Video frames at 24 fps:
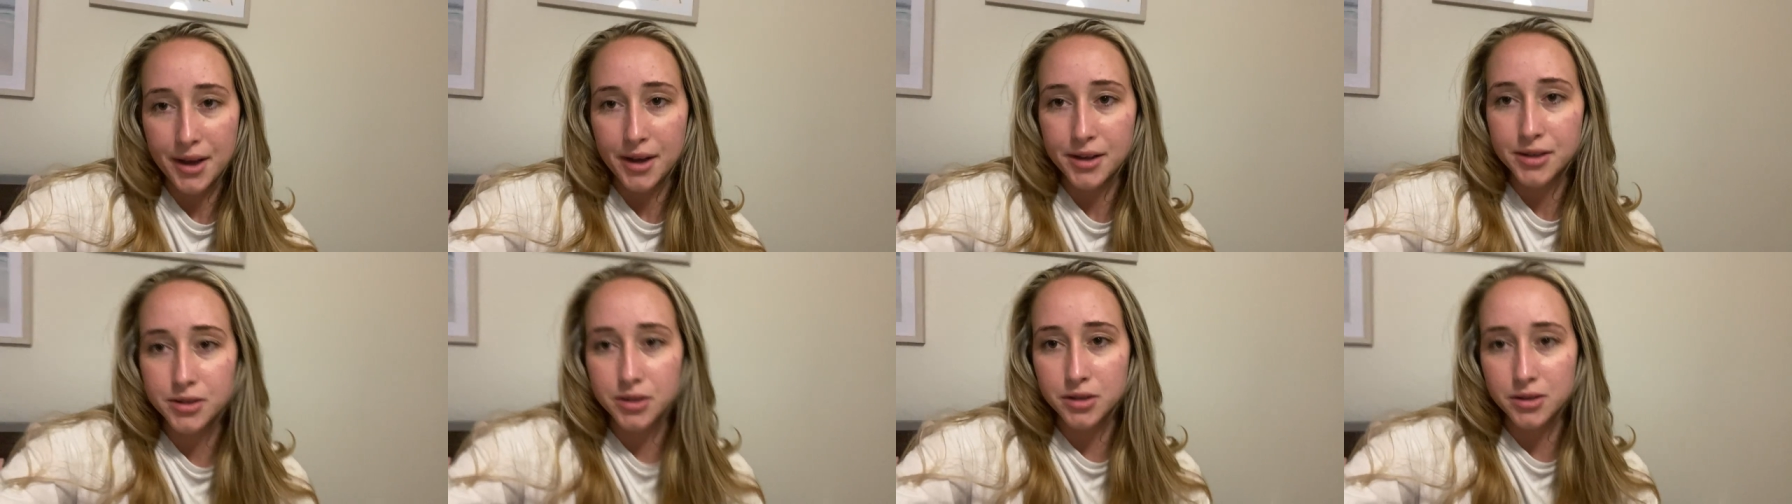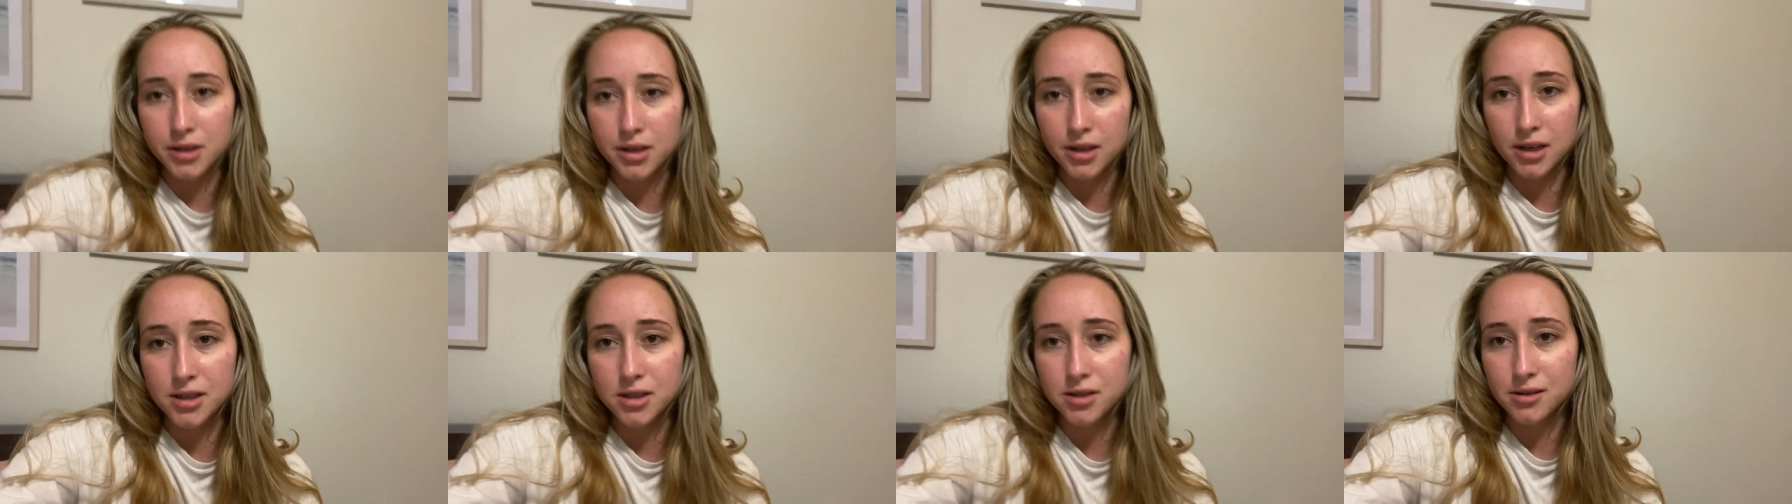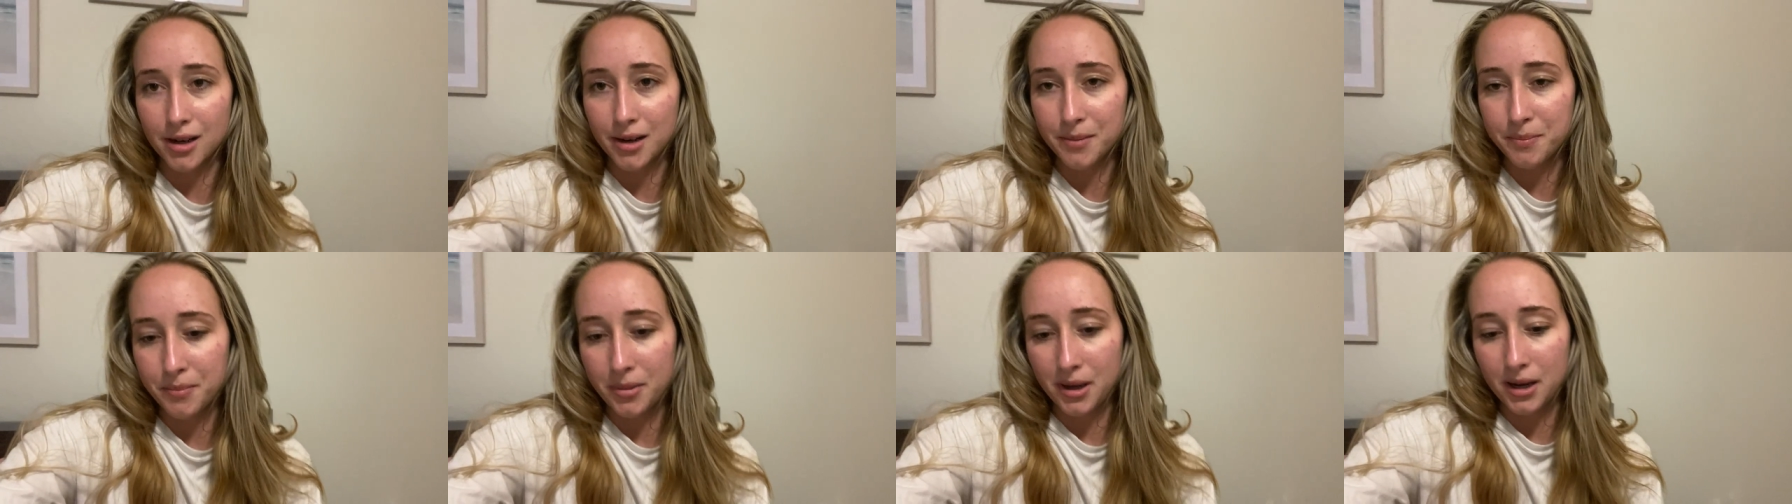So then I
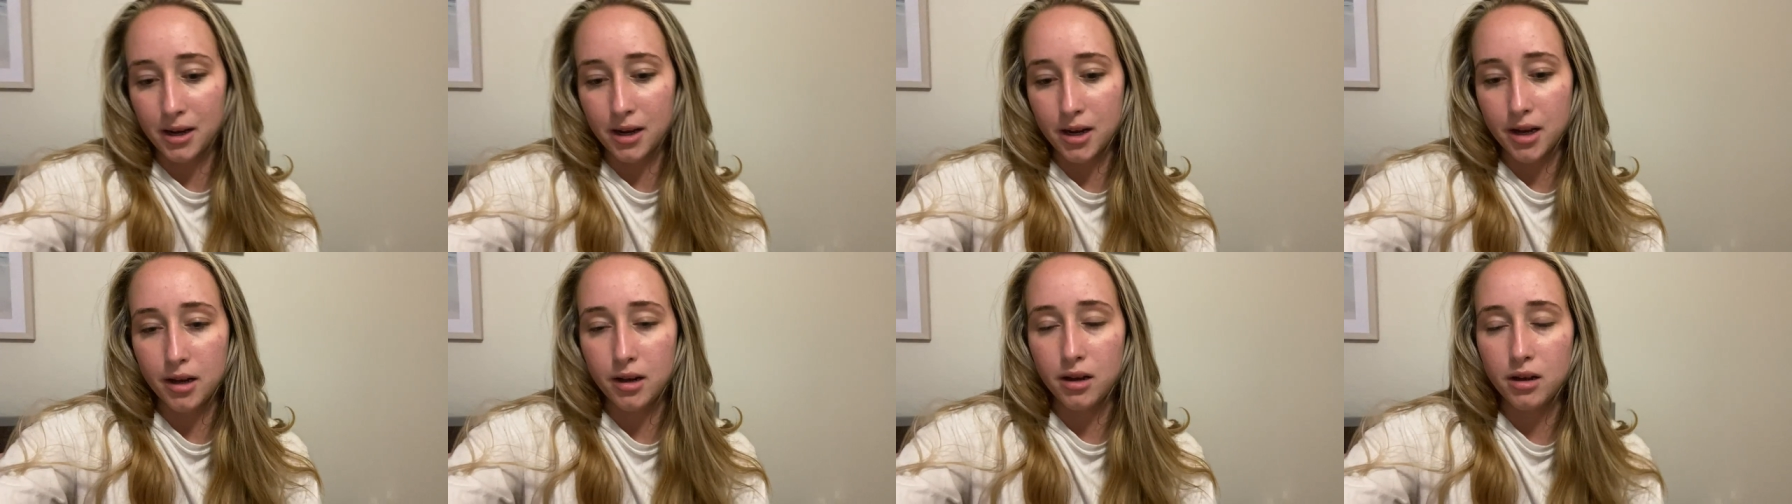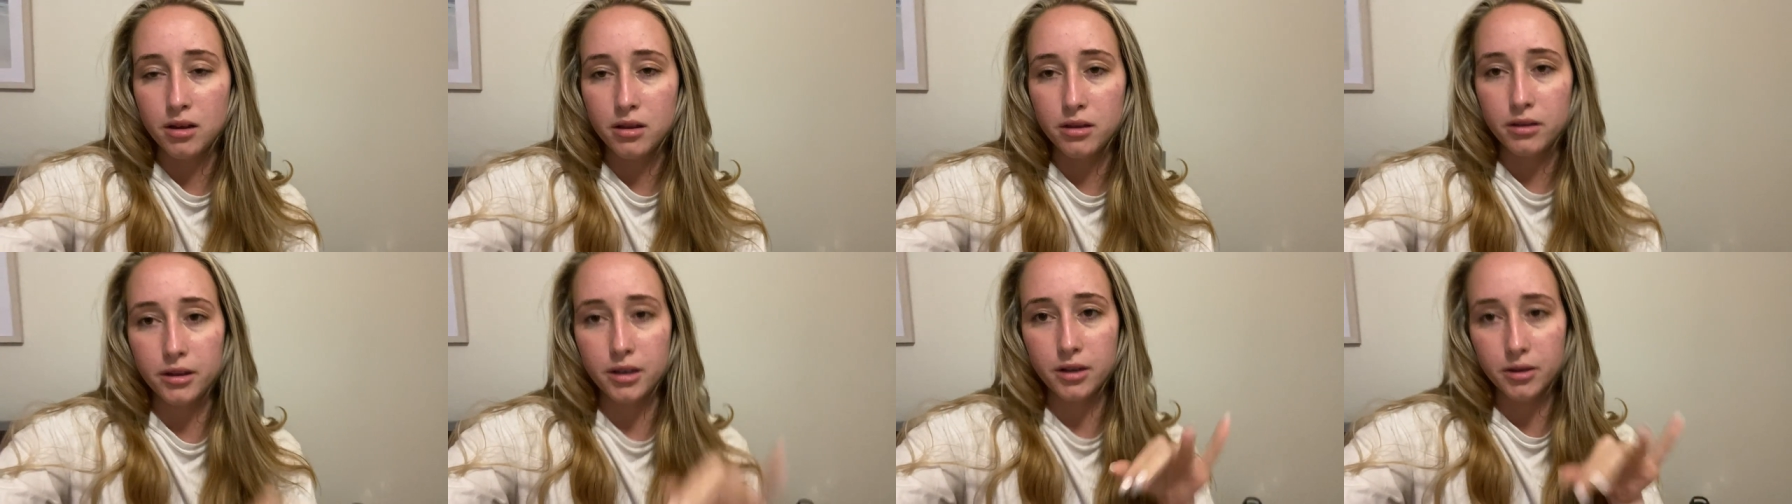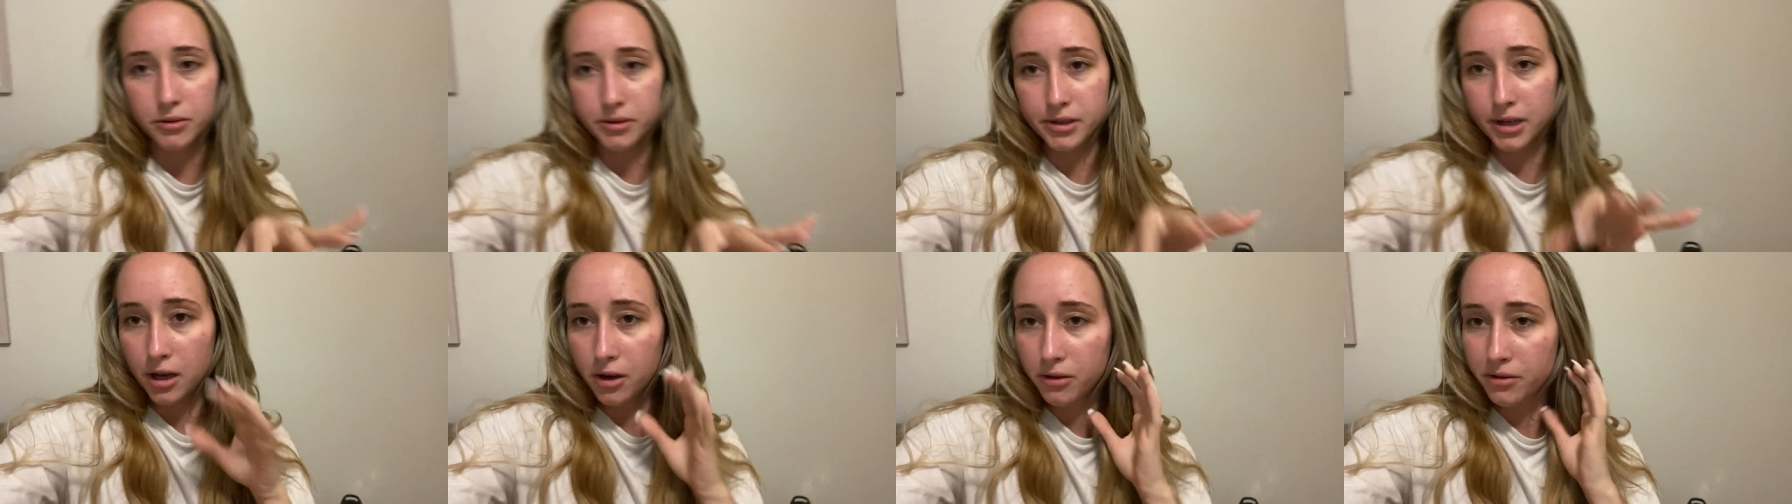stopped by the
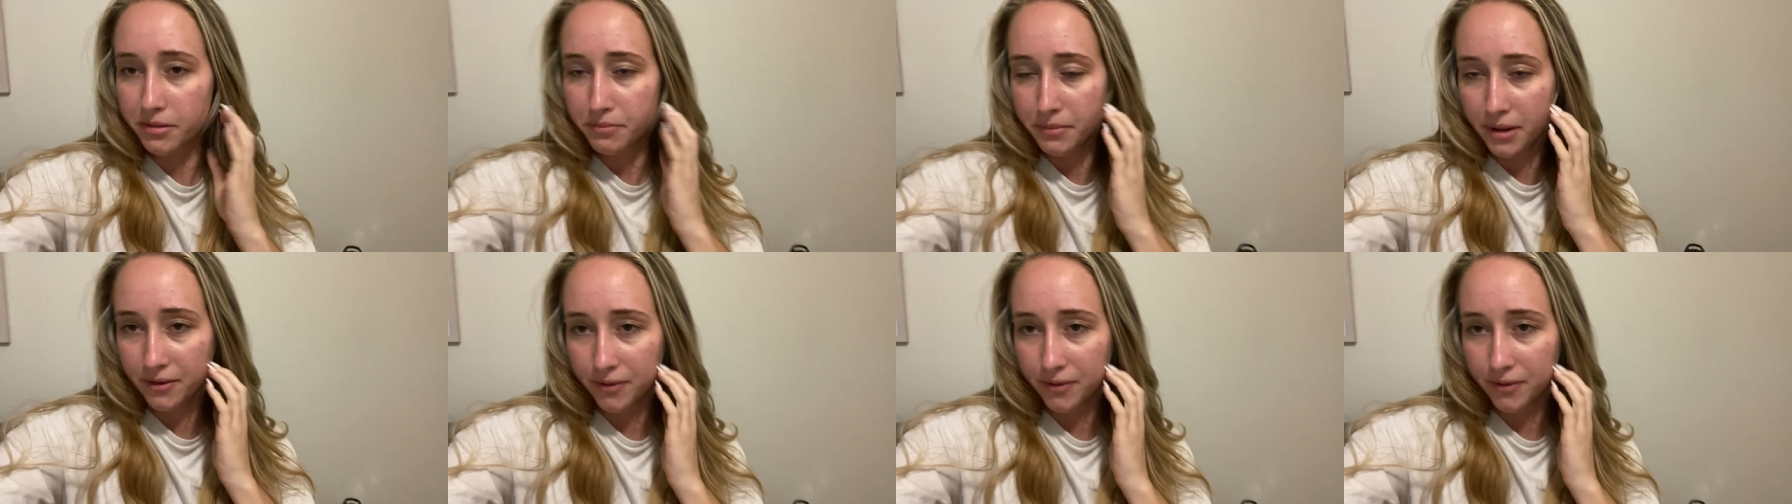hotel with my